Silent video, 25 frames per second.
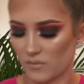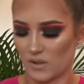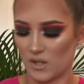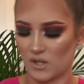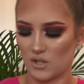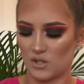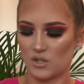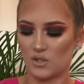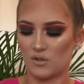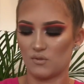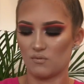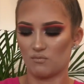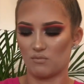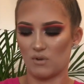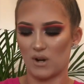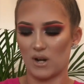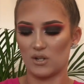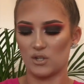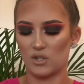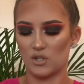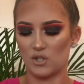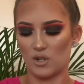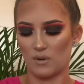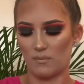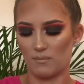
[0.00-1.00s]
this
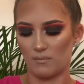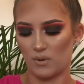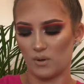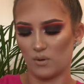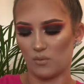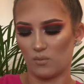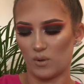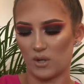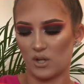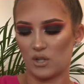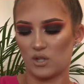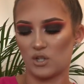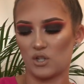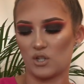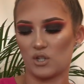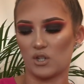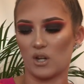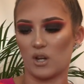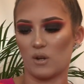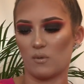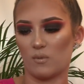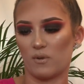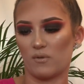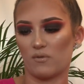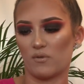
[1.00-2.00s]
red jumper, which
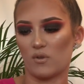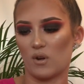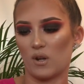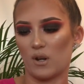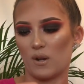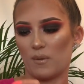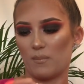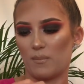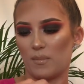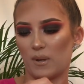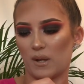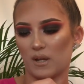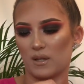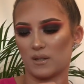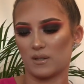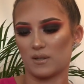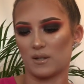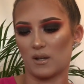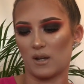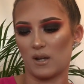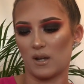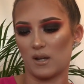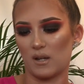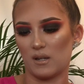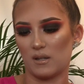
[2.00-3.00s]
I would have got in a bigger
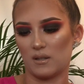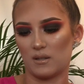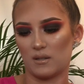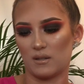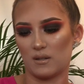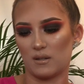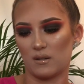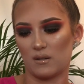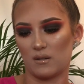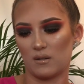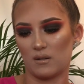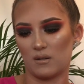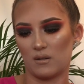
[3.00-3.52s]
size.